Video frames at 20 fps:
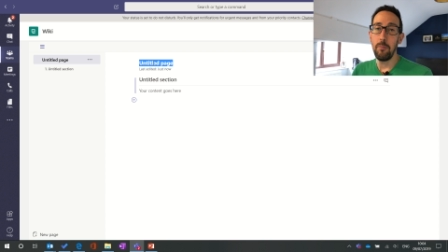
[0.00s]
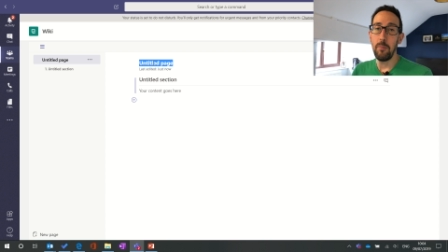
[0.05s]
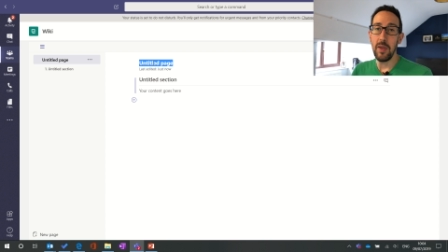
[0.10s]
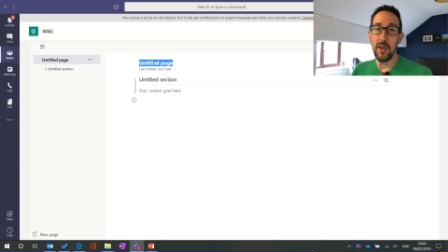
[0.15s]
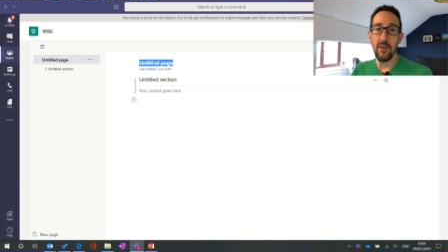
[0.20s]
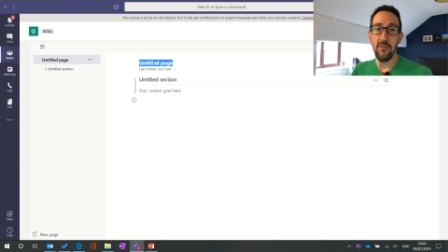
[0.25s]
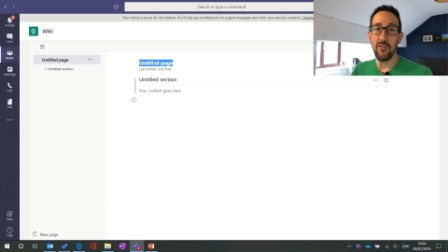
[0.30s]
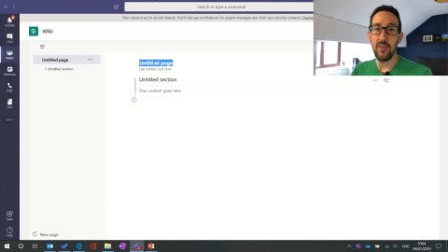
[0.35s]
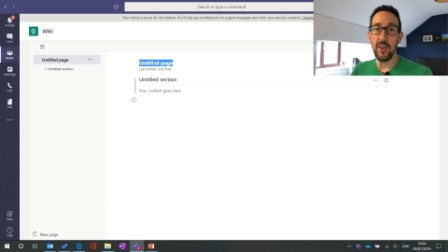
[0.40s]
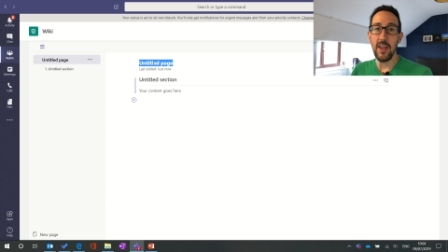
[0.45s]

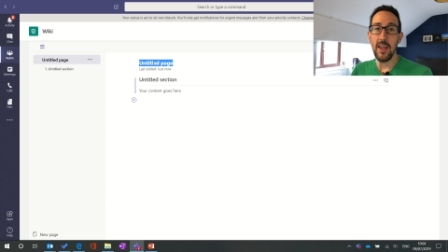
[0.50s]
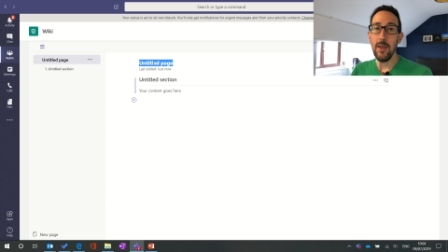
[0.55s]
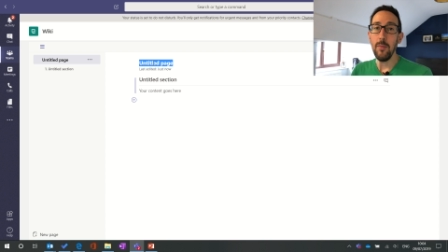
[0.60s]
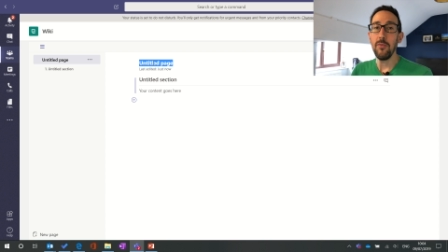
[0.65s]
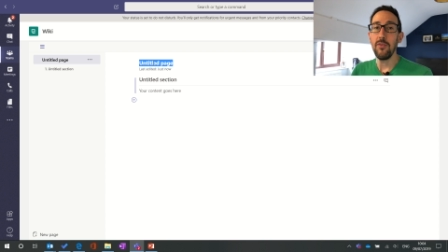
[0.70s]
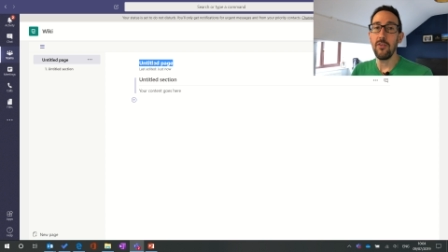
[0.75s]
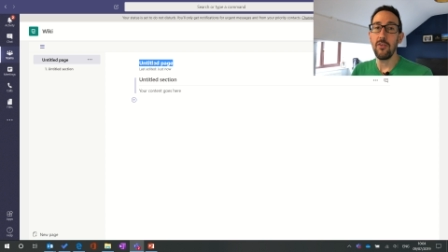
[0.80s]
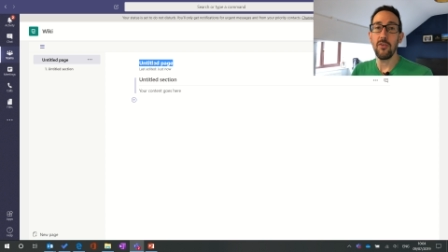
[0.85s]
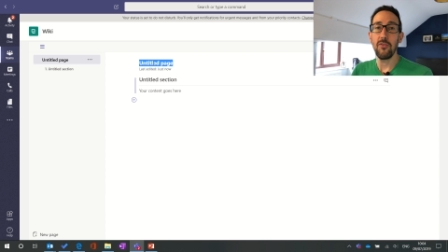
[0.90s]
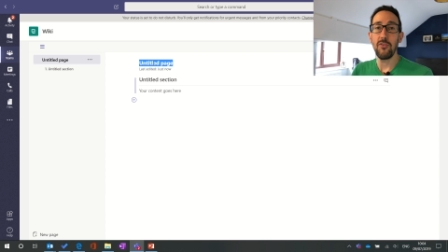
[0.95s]
bit of
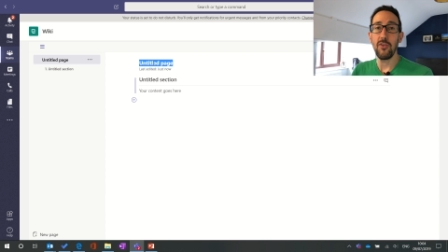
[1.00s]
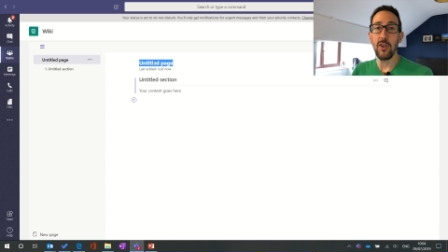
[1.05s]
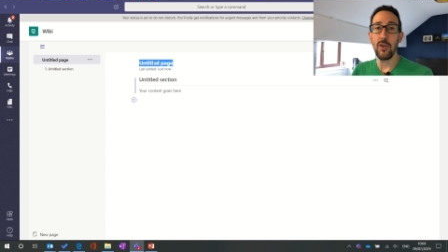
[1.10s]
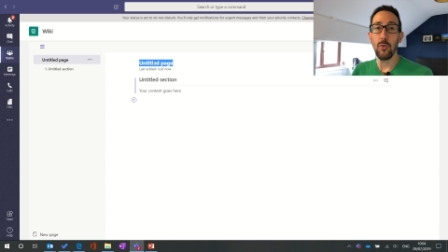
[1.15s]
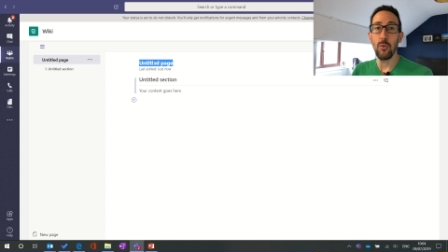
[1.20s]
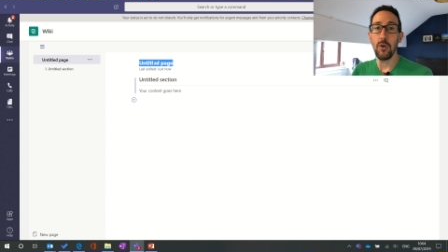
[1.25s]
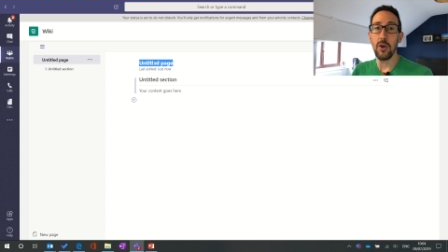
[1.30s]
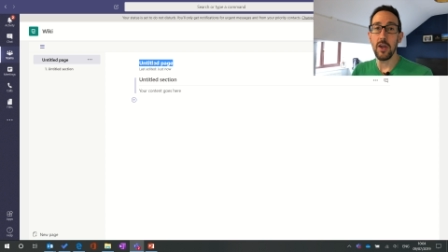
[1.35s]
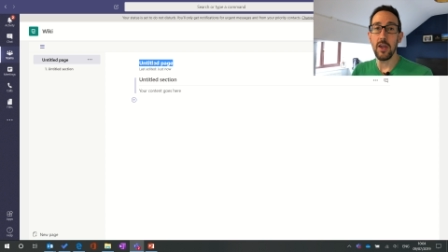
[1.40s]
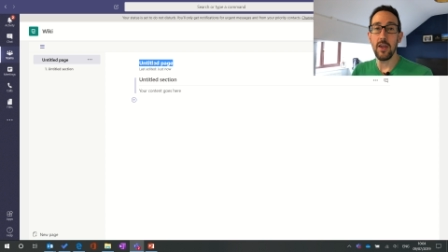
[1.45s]
Teams is obviously
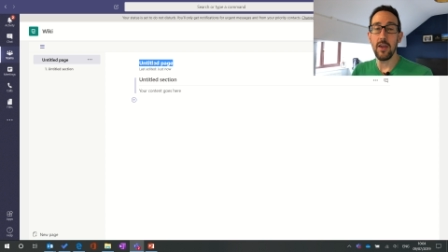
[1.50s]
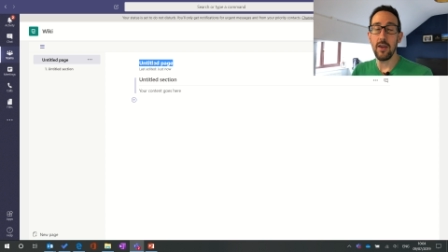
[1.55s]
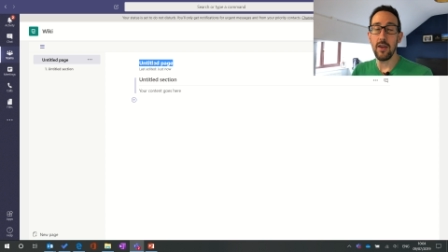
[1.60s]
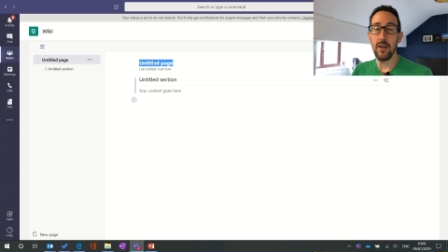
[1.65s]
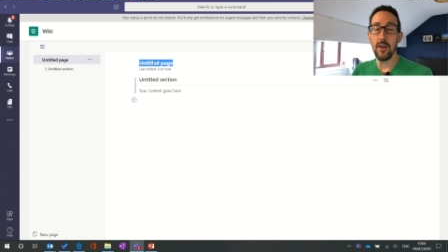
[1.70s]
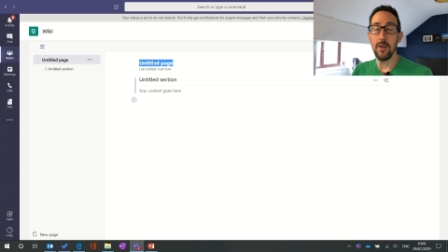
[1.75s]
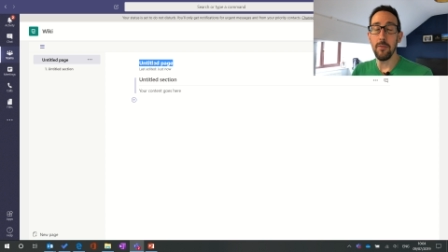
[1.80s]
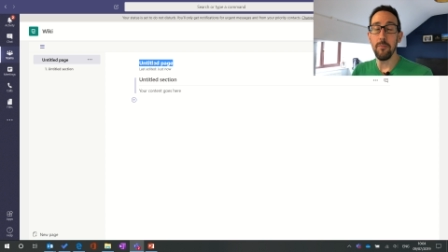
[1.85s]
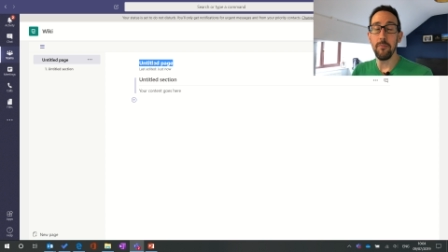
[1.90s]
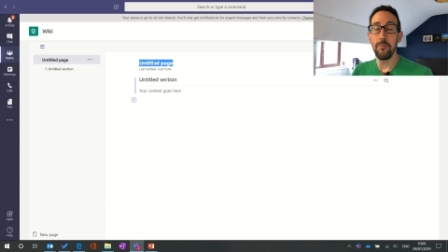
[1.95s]
quite
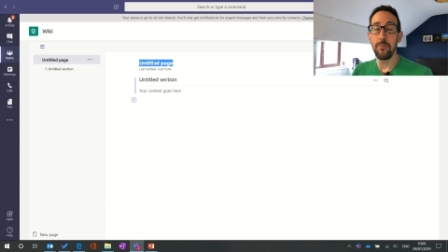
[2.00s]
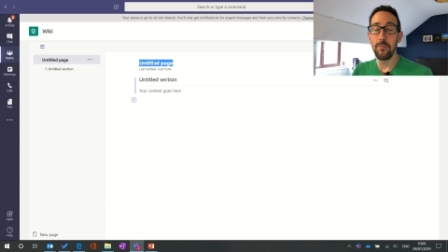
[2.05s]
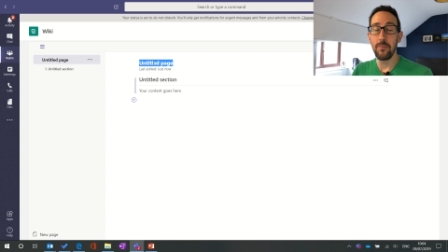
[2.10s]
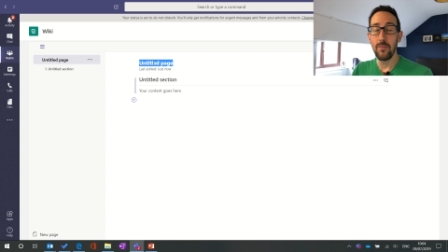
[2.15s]
um,